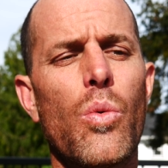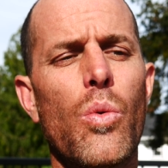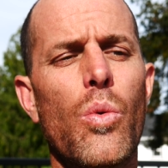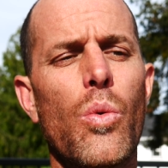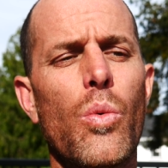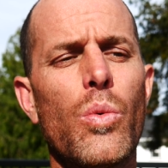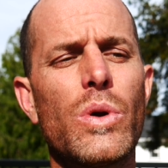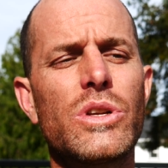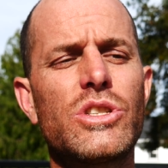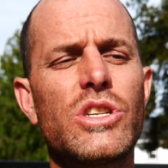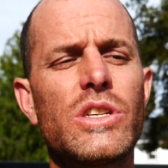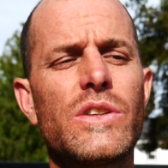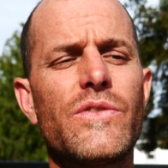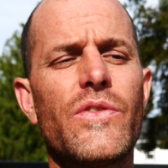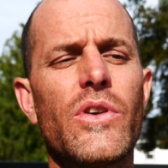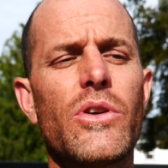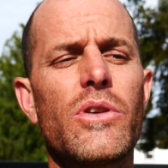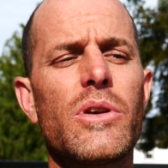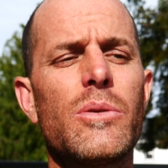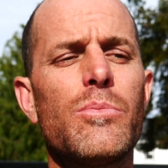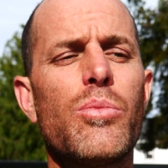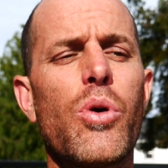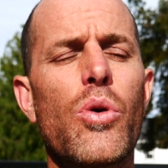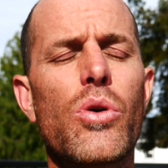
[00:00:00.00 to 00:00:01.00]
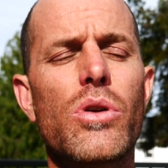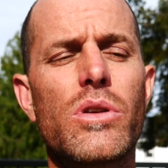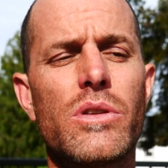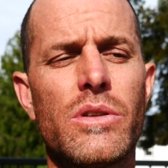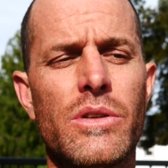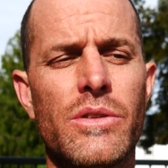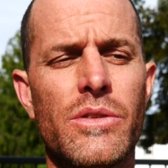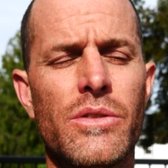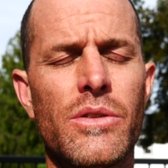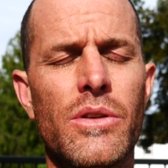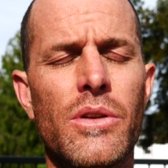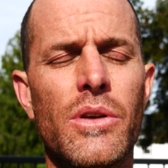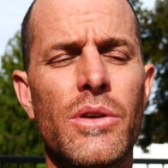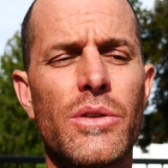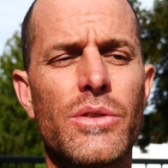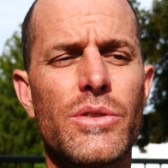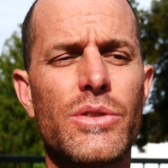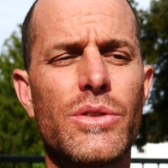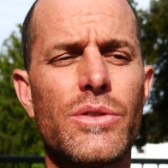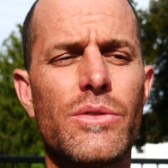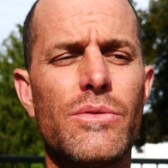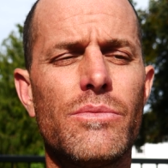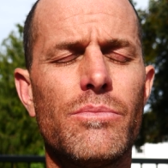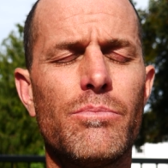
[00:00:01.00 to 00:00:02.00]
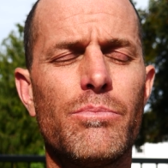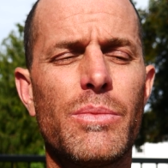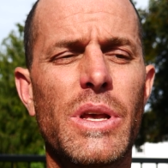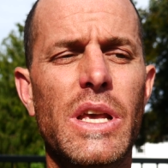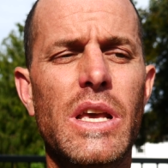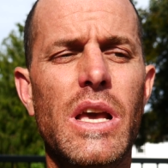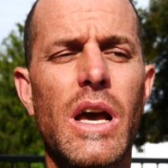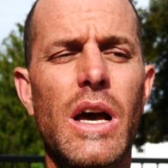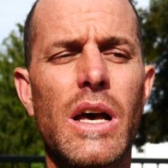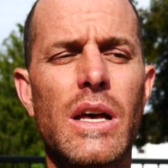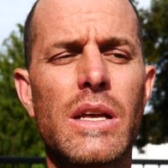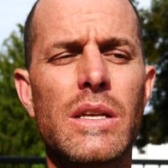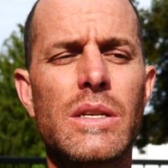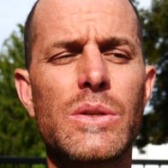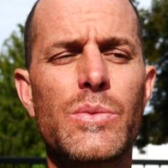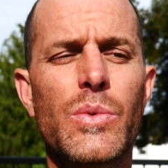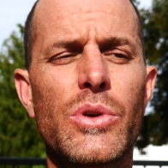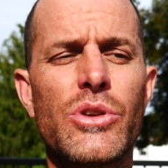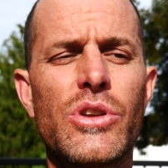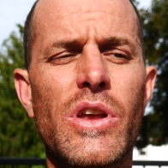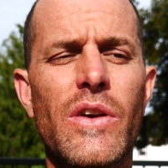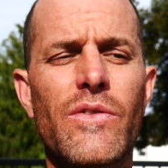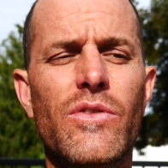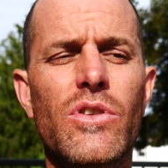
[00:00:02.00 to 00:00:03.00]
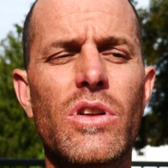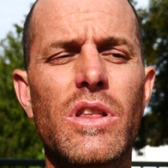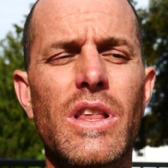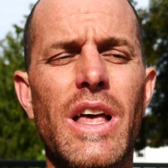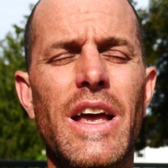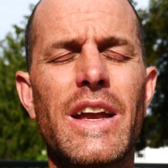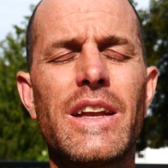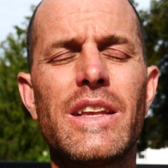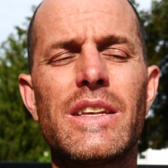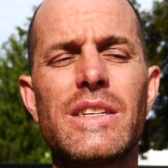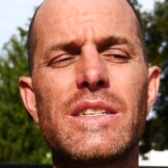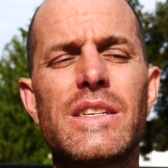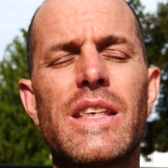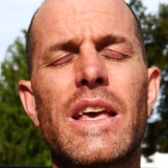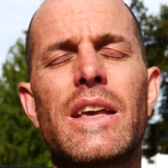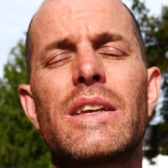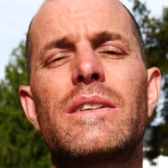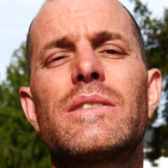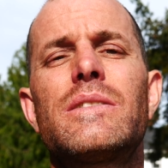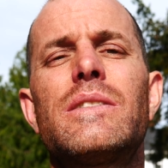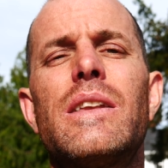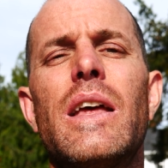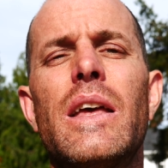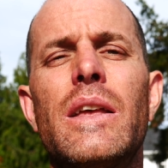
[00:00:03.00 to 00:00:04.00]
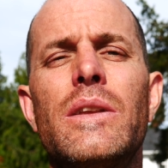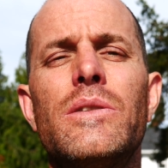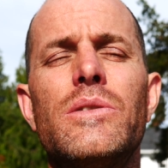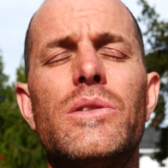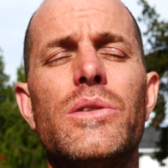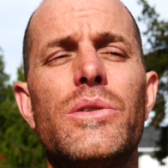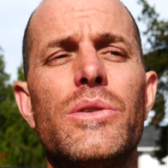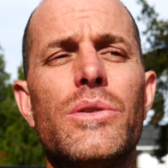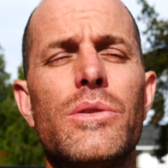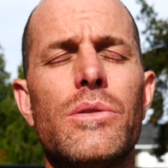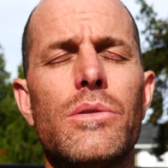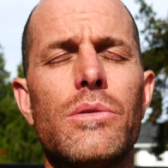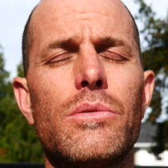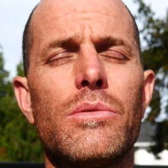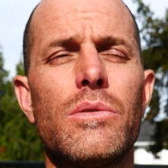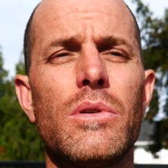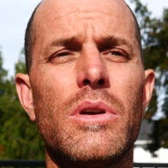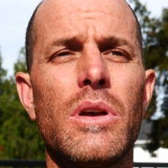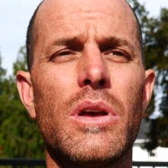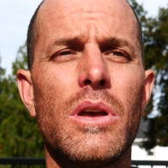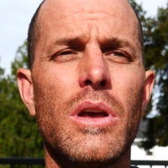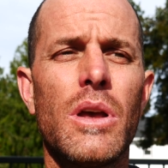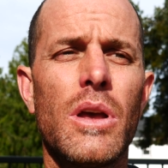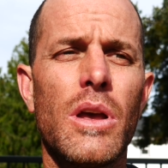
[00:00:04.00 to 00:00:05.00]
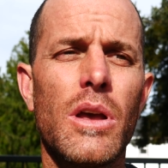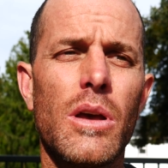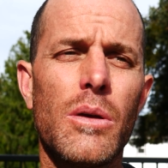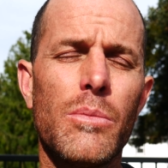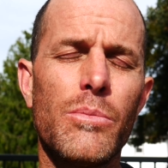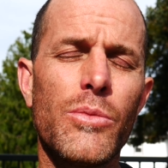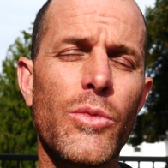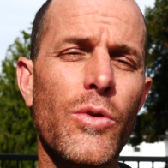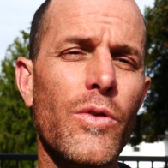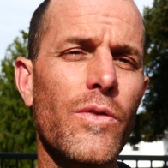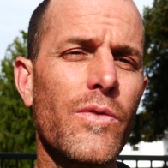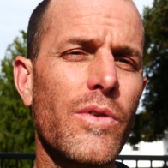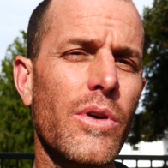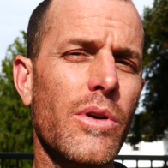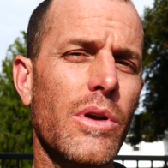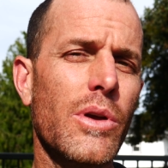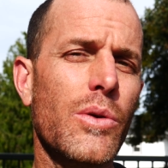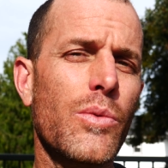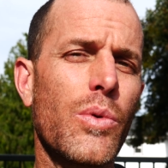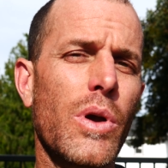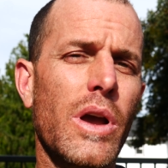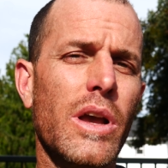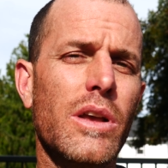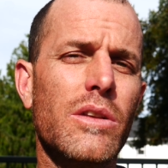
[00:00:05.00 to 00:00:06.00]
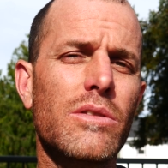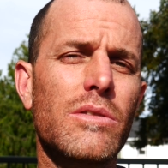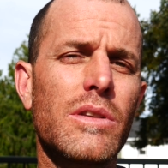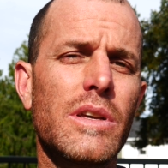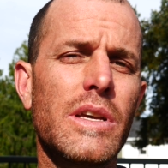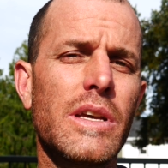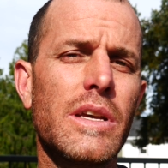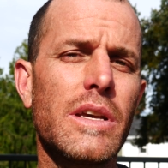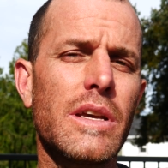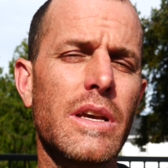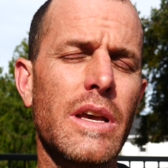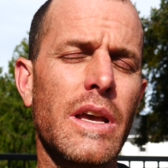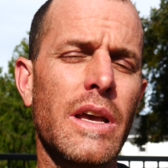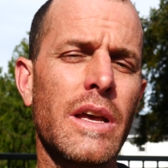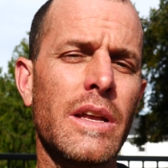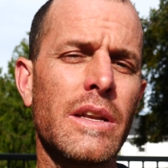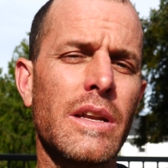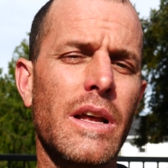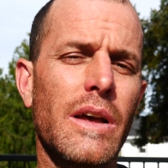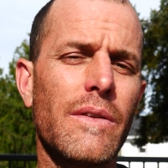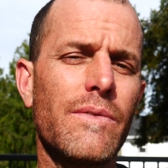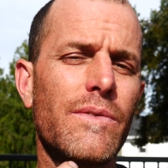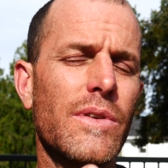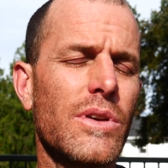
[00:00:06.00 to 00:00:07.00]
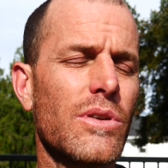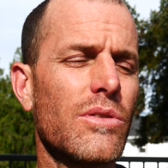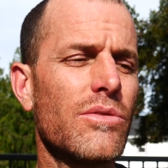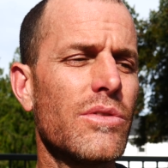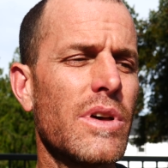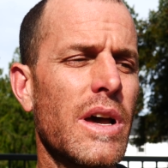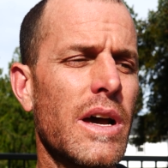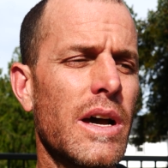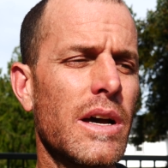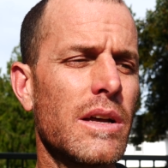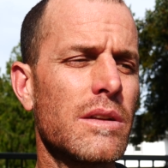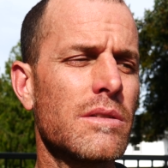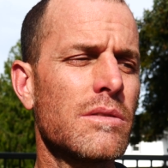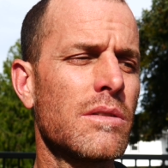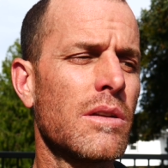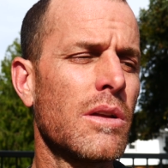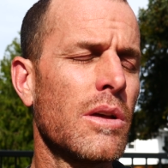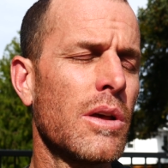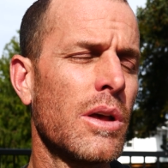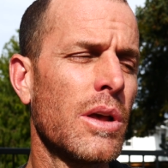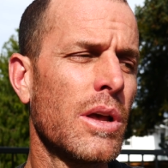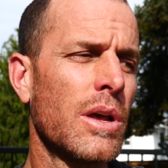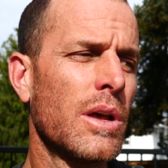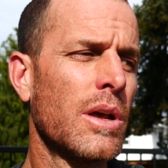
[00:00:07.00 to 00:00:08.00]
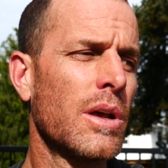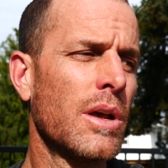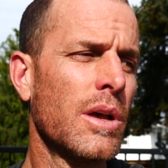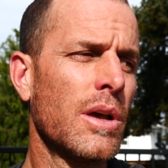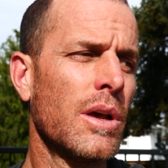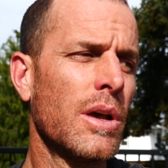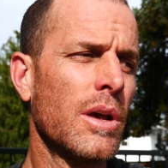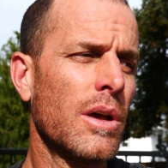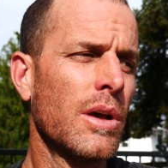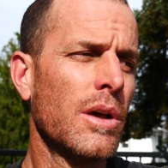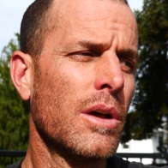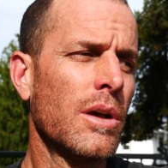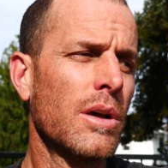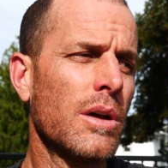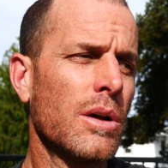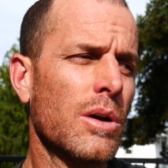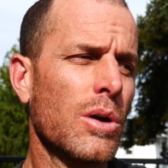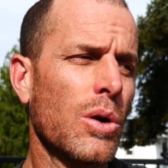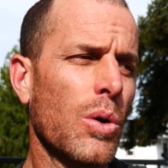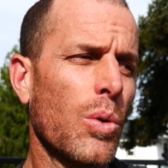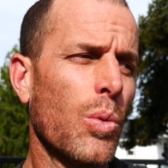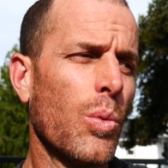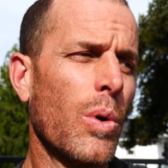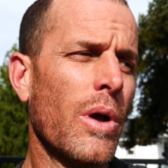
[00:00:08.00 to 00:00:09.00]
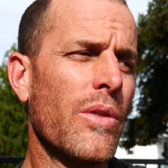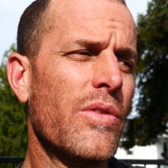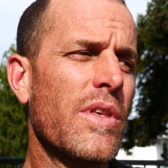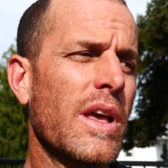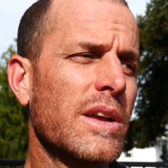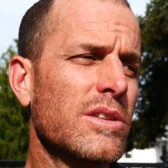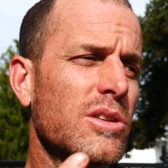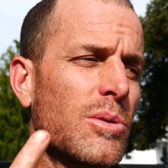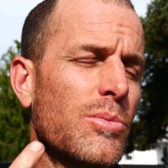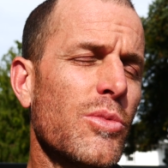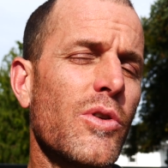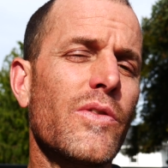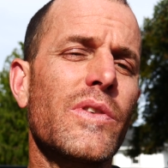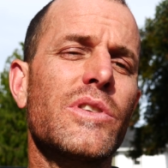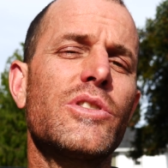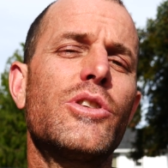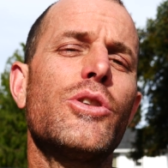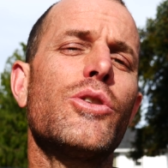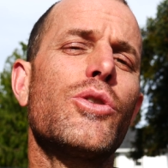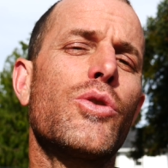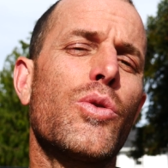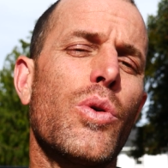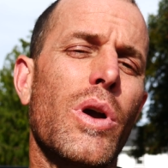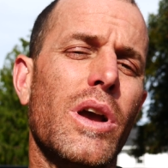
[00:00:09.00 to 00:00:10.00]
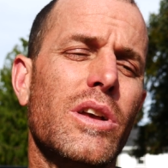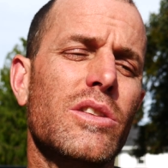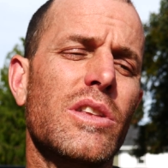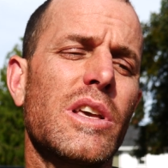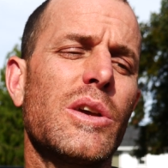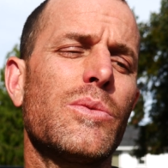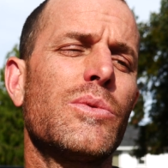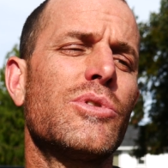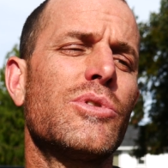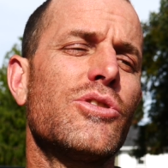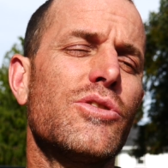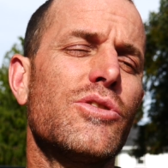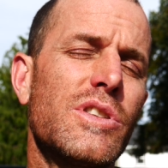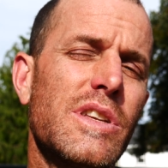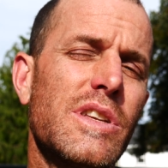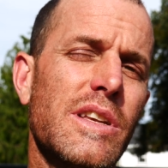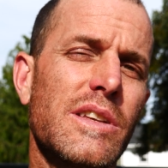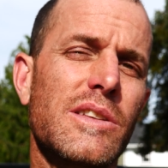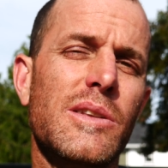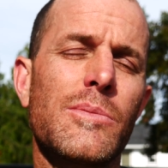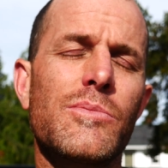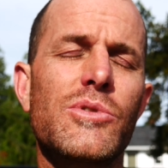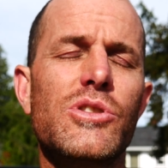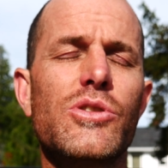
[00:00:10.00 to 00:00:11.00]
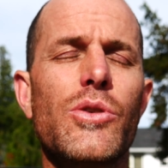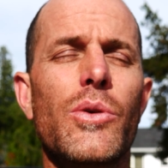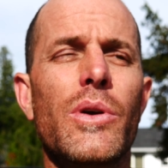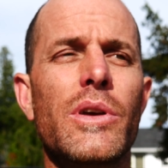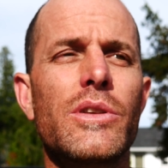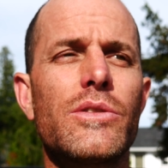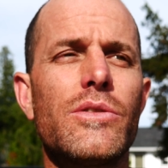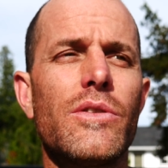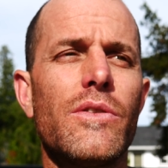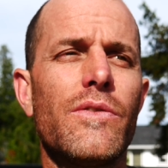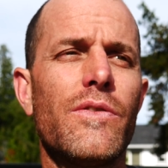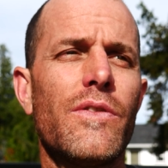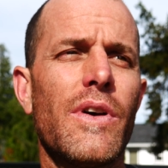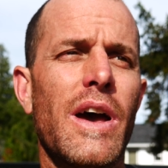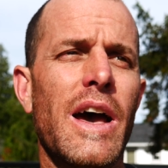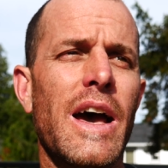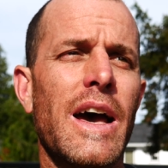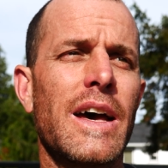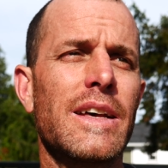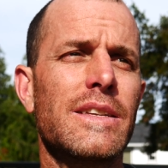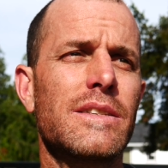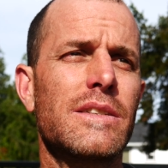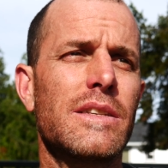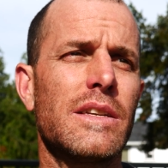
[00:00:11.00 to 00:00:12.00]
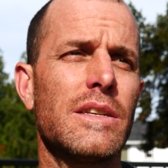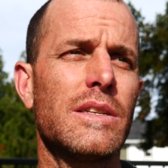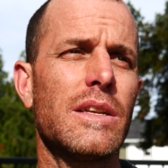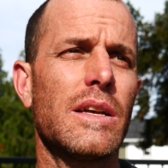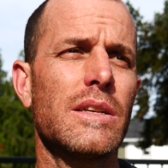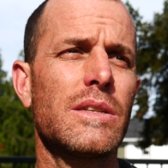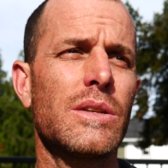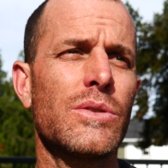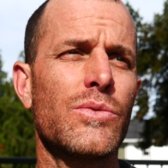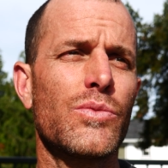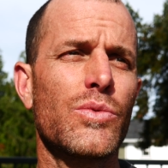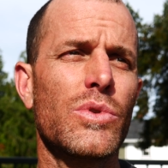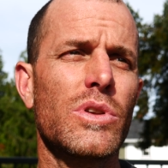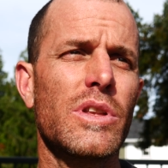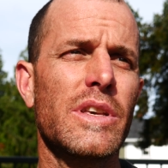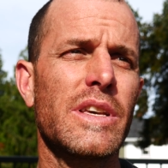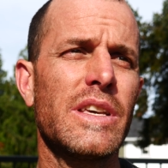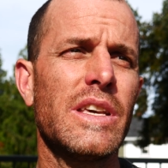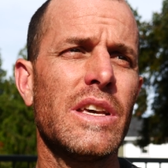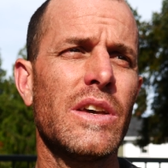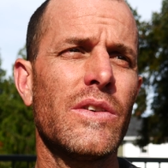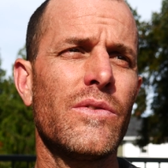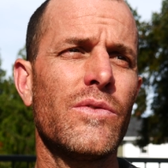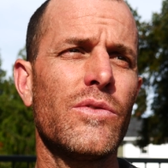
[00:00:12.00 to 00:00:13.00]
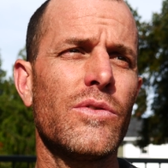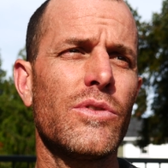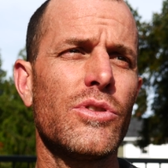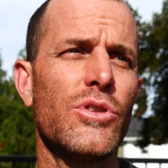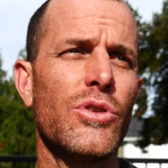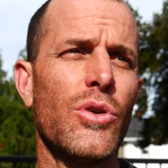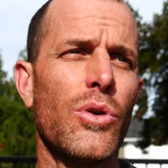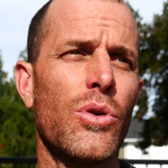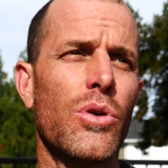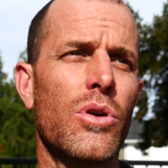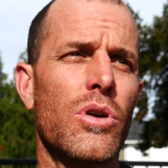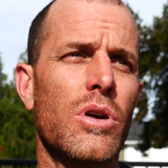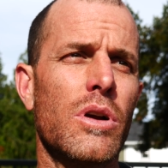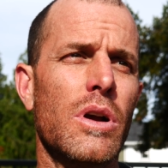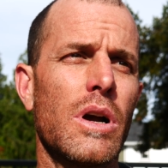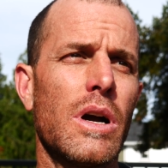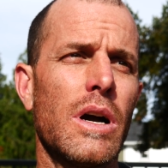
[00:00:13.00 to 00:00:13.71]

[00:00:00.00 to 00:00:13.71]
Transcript: which is very important, because when you have colitis, things tend to move very quickly, and I feel that when things are moving too quickly, when your system's going too fast, it doesn't really give your